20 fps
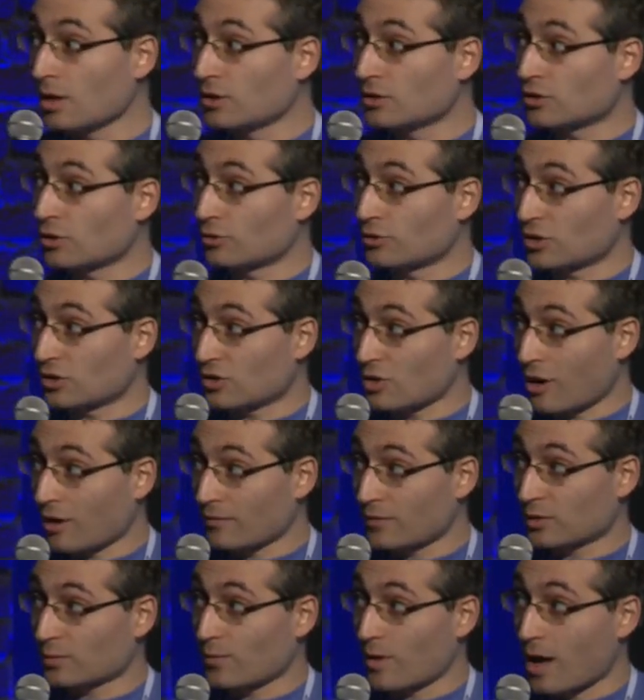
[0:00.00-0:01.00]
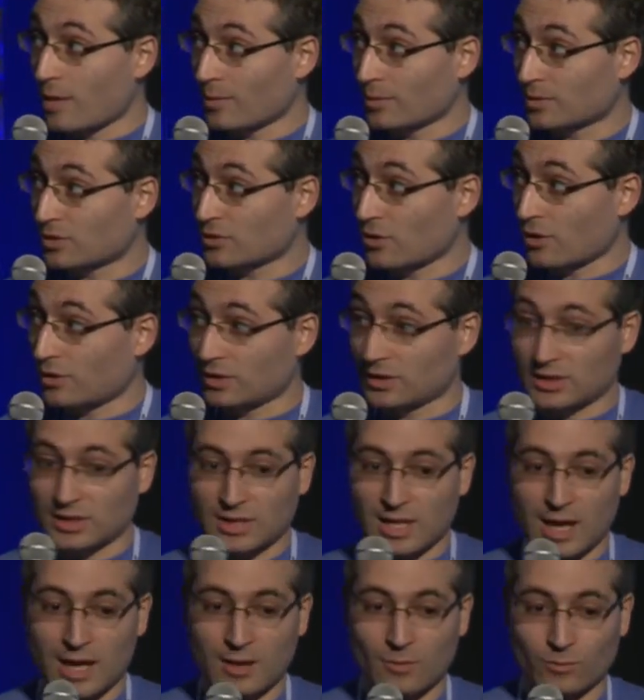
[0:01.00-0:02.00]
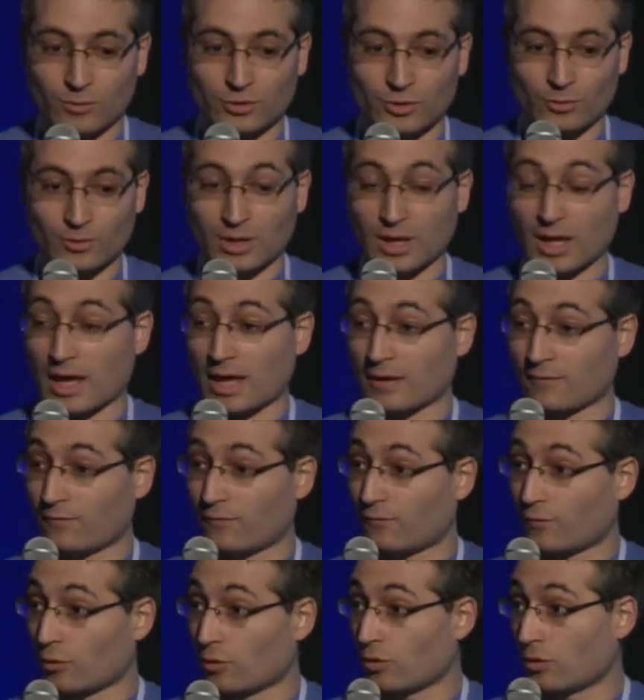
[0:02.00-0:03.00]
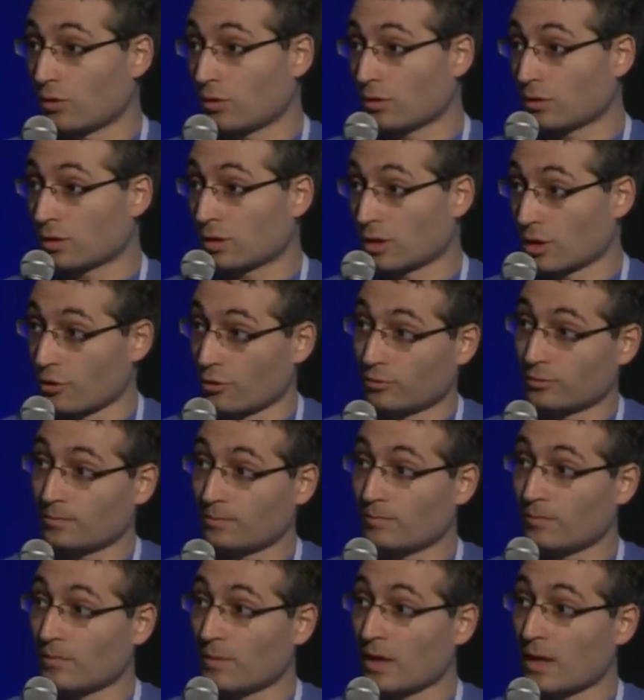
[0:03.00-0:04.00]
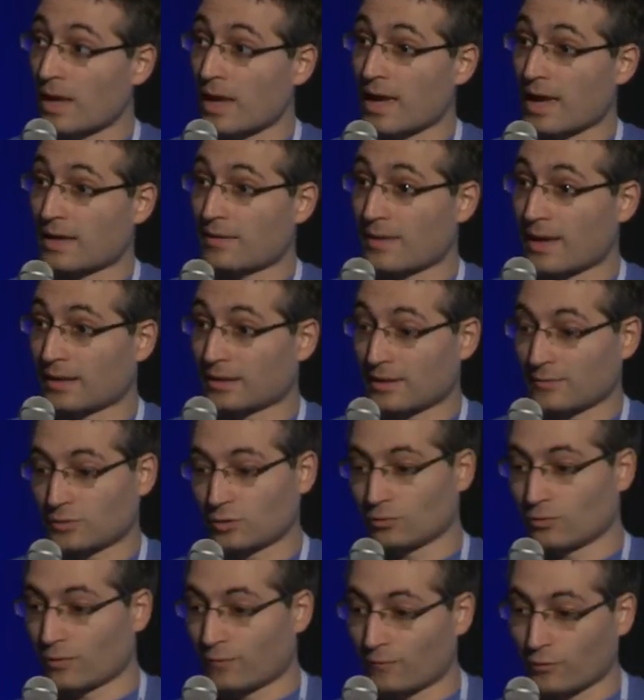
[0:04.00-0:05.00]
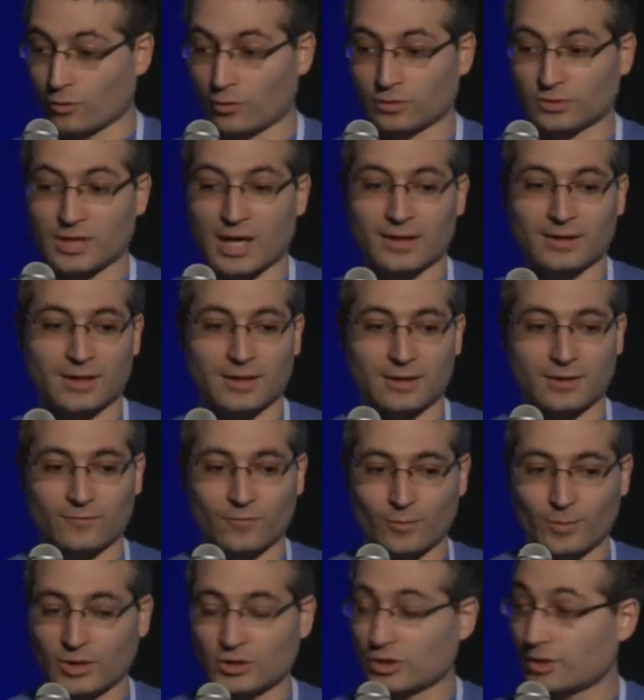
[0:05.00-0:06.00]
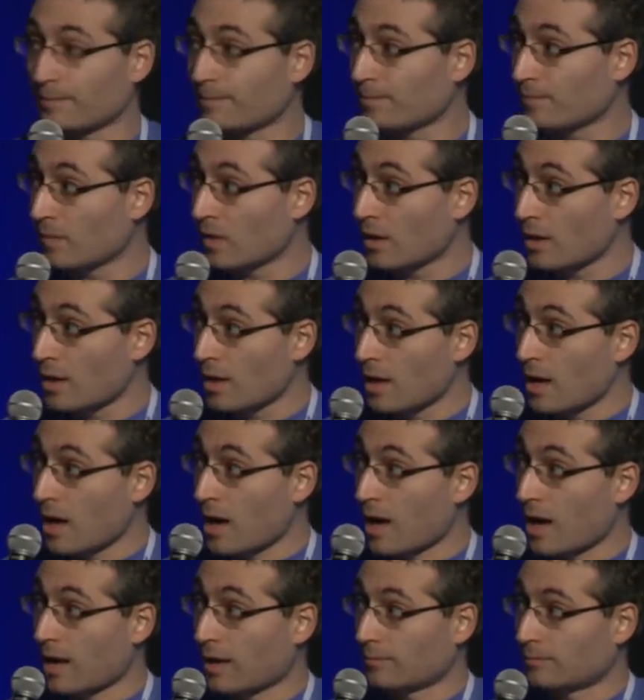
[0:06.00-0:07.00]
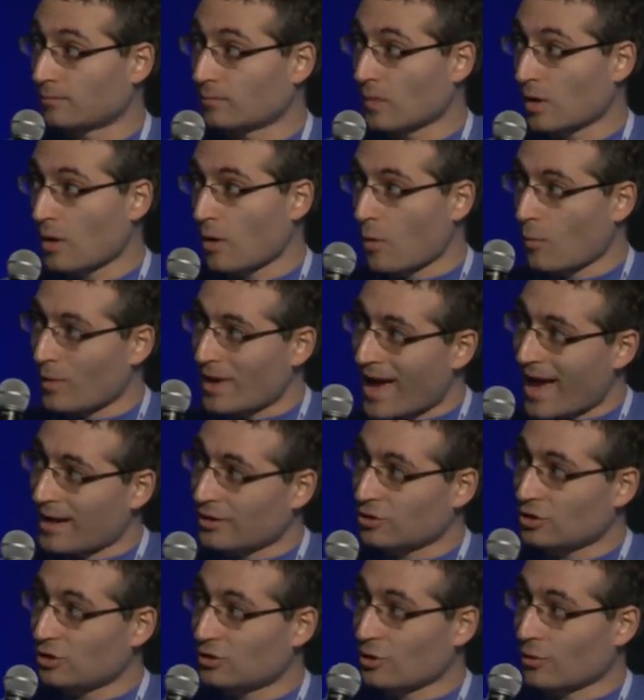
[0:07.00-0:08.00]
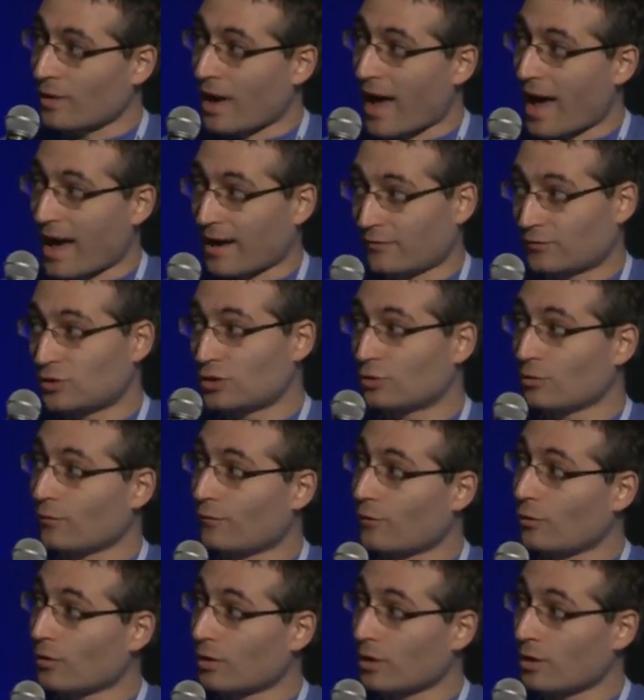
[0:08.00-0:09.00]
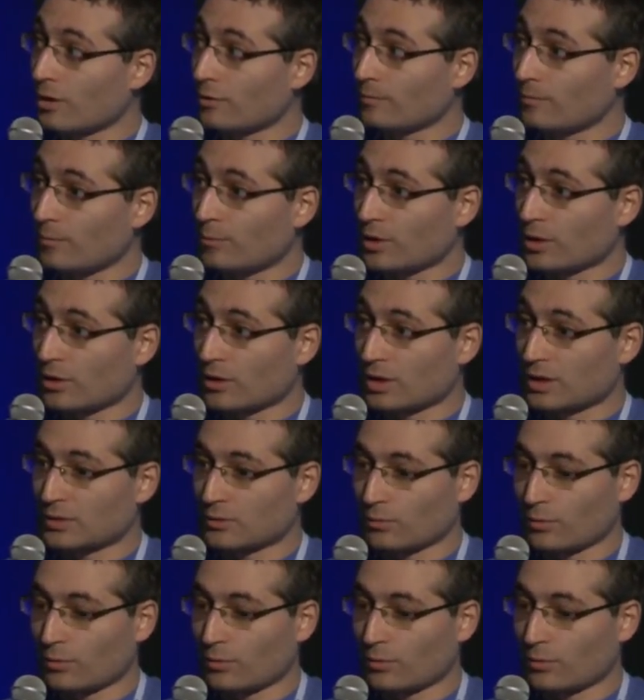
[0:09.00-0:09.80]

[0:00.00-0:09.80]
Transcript: So to solve this problem, starting today, we're doing a full clone. And that gives you the full .git information. We actually don't have to do a full clone because